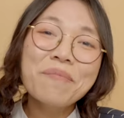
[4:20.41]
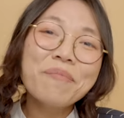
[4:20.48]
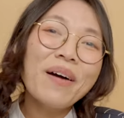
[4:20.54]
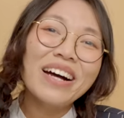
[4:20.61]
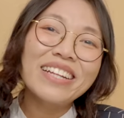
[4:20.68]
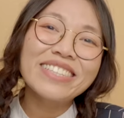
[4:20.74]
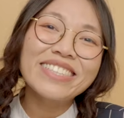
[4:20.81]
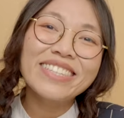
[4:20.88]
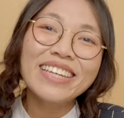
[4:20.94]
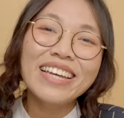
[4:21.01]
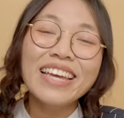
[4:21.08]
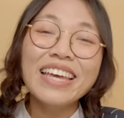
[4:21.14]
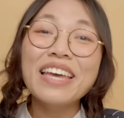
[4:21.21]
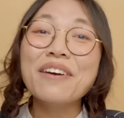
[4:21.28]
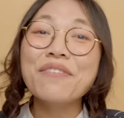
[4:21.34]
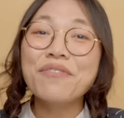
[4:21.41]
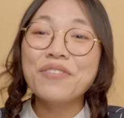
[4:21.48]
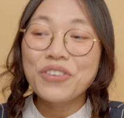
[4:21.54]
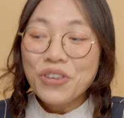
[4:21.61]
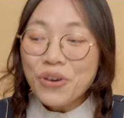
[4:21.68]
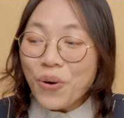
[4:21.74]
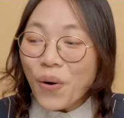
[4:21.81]
But if
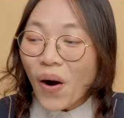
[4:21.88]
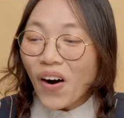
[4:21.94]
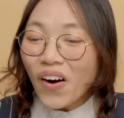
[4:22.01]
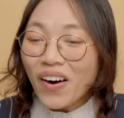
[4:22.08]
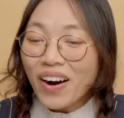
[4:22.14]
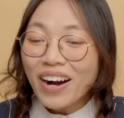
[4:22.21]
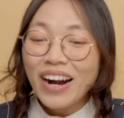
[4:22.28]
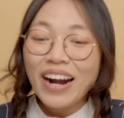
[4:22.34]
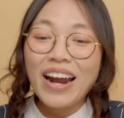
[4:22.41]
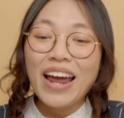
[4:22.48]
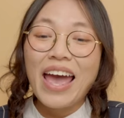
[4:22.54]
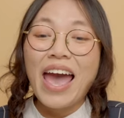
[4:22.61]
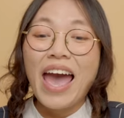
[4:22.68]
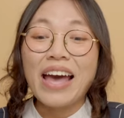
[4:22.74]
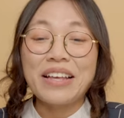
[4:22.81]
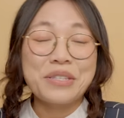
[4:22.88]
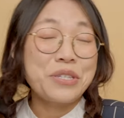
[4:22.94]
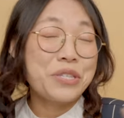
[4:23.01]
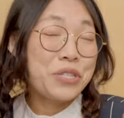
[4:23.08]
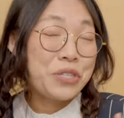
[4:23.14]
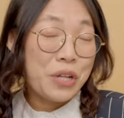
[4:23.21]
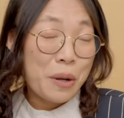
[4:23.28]
you are as
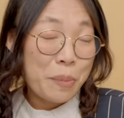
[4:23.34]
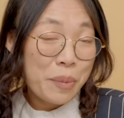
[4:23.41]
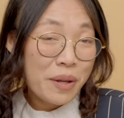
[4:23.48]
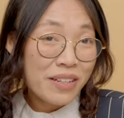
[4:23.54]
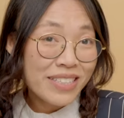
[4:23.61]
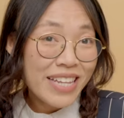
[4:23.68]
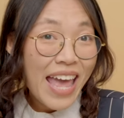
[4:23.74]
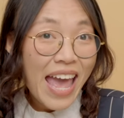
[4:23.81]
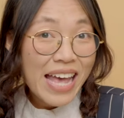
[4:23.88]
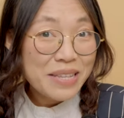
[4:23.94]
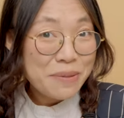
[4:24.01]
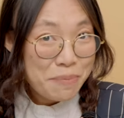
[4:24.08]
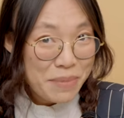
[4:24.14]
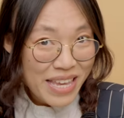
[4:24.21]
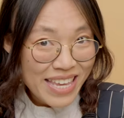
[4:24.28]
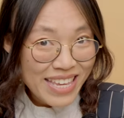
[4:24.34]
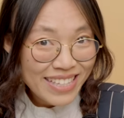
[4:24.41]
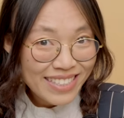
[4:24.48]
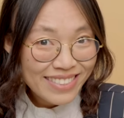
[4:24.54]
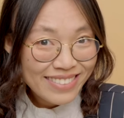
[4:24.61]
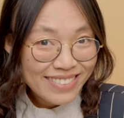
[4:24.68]
stubborn as me,